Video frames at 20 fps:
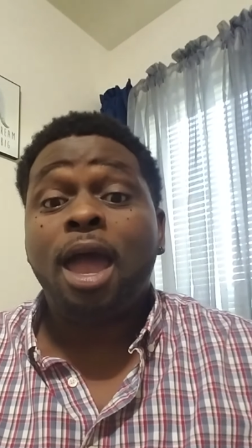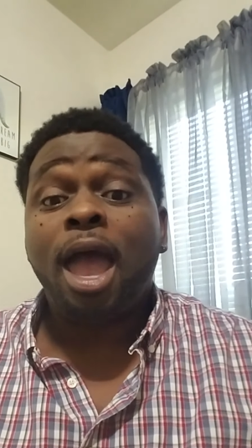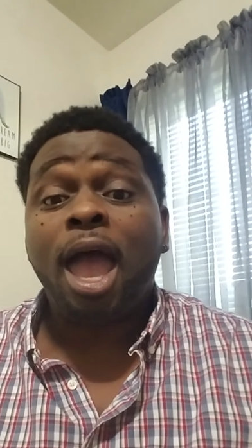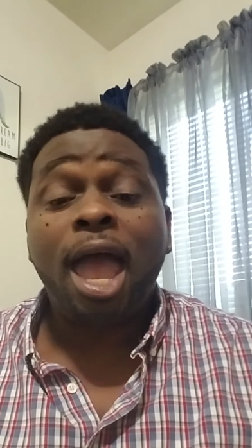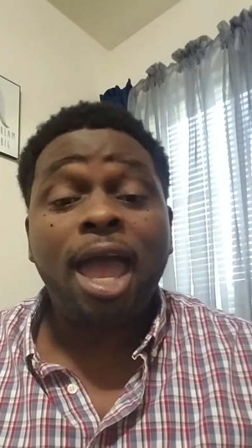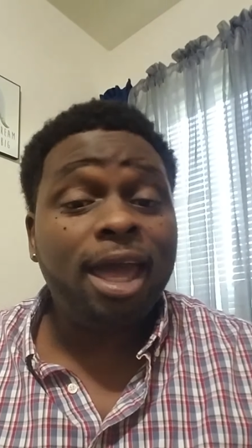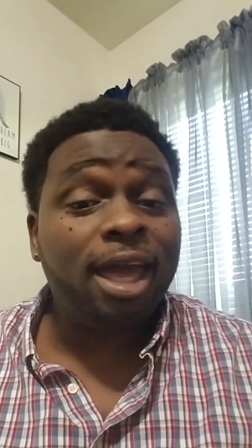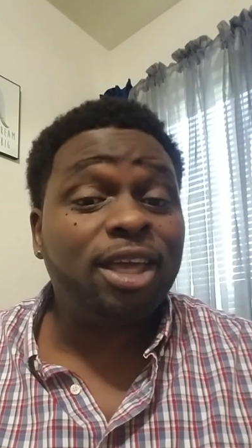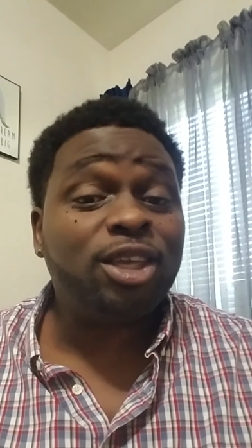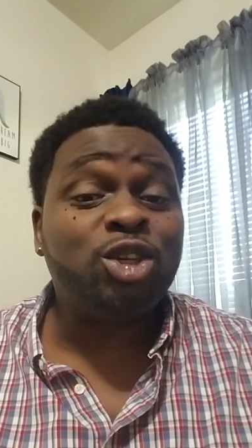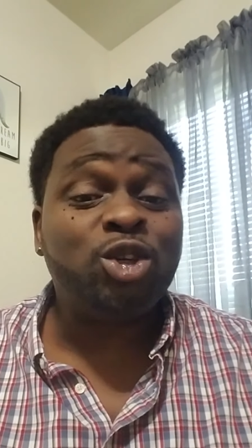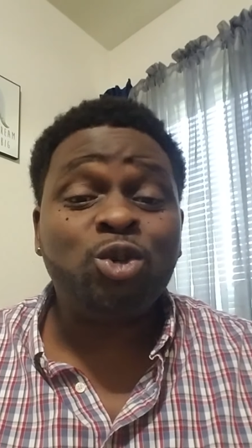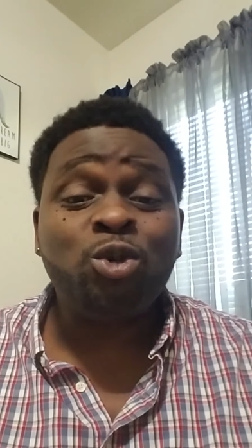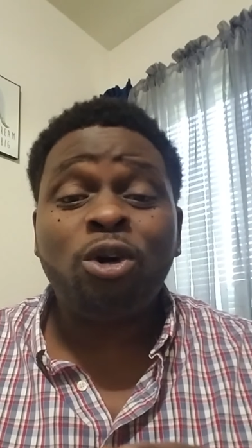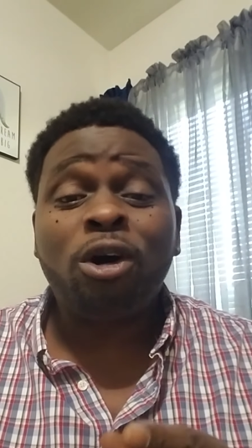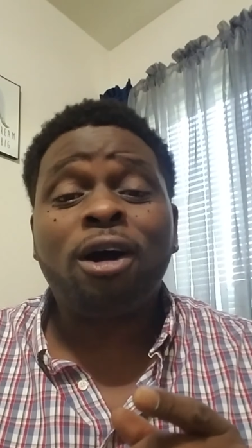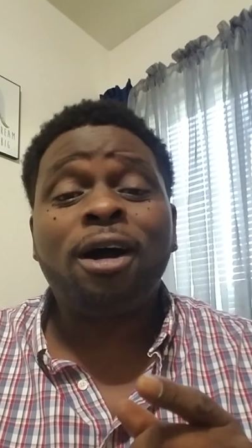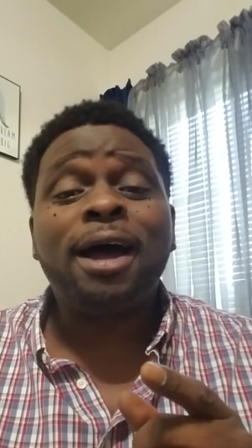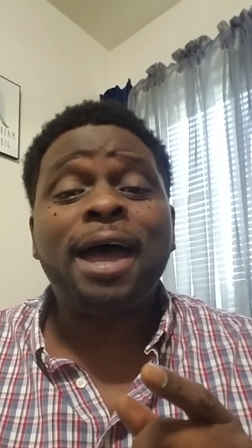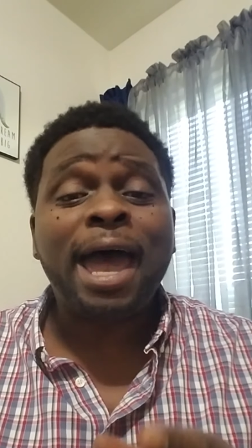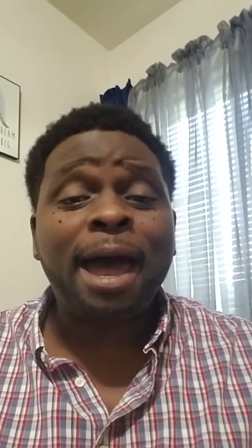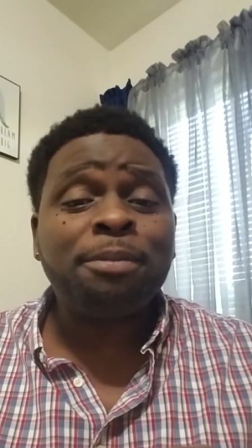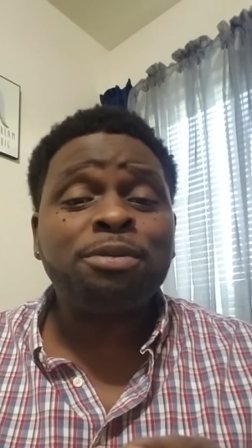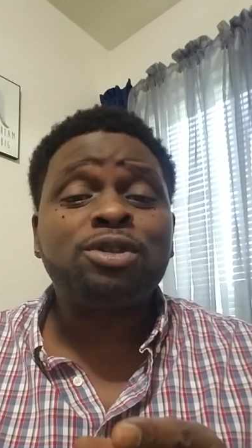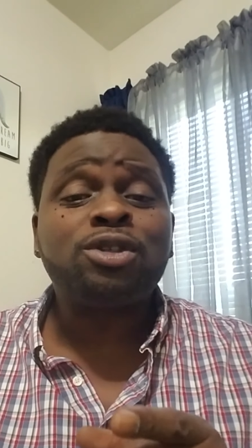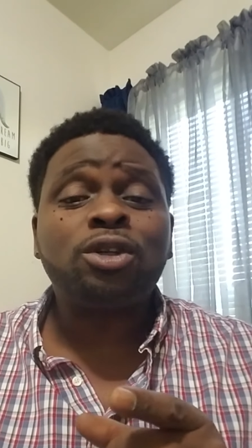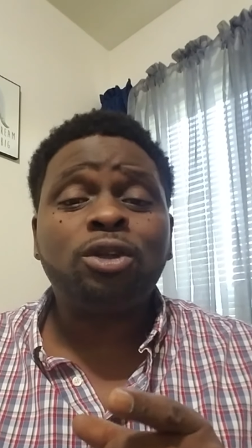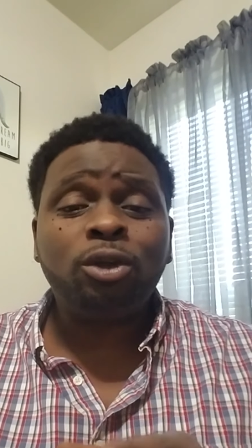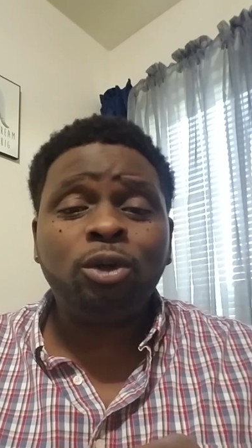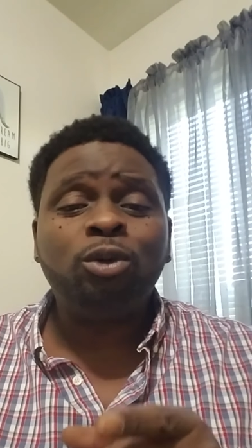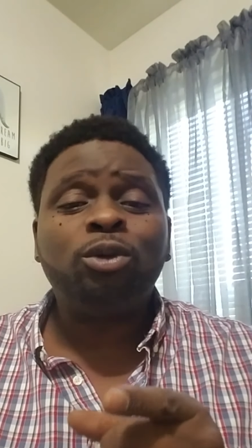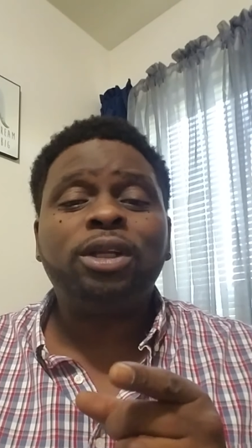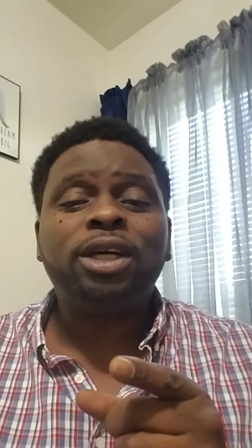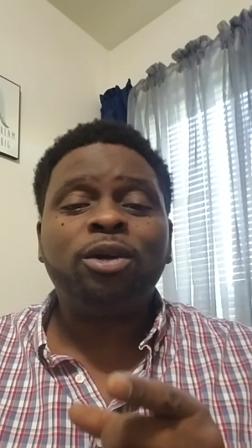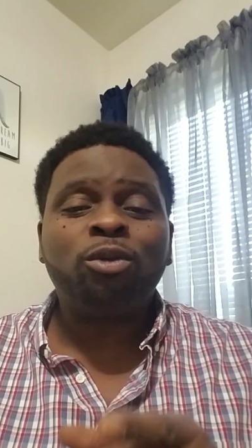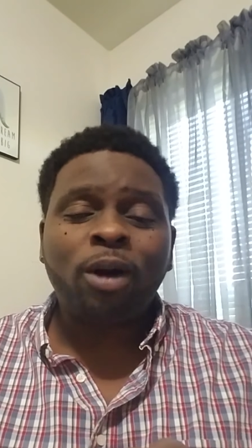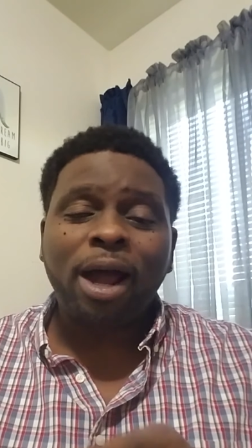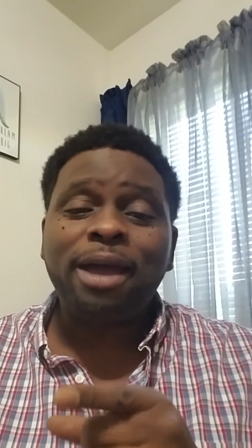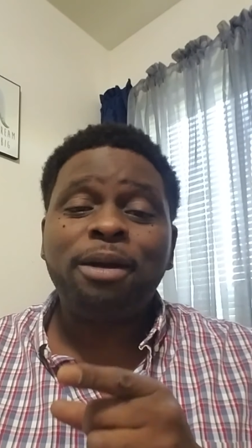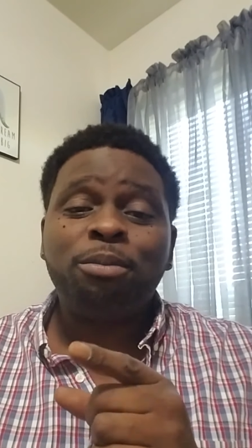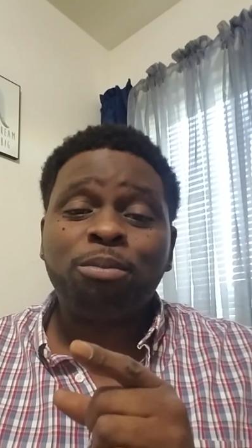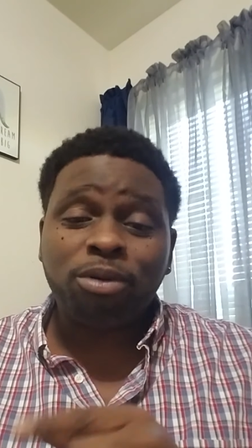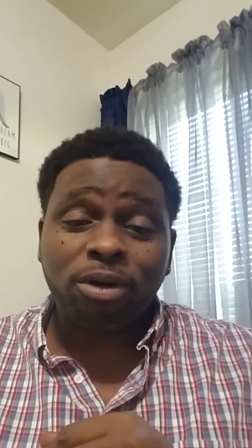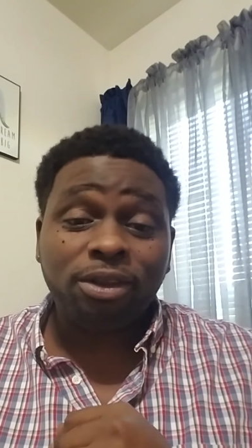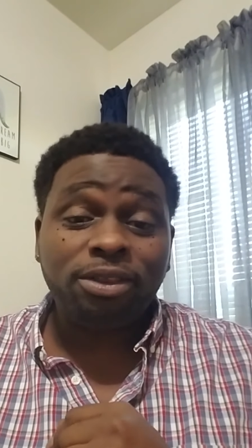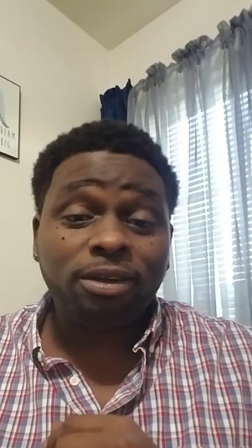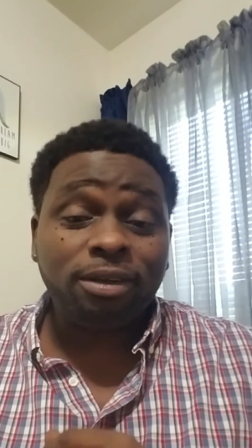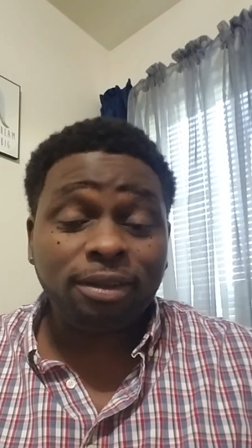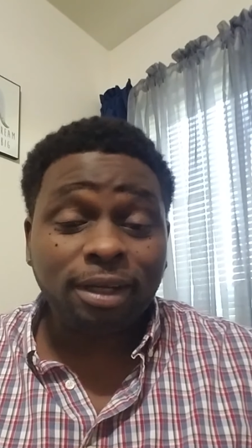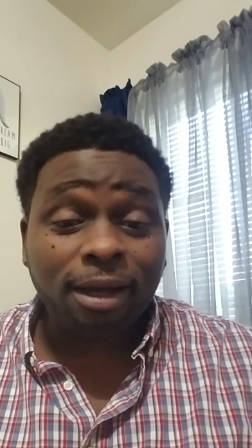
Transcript: And you are absolutely right, brother.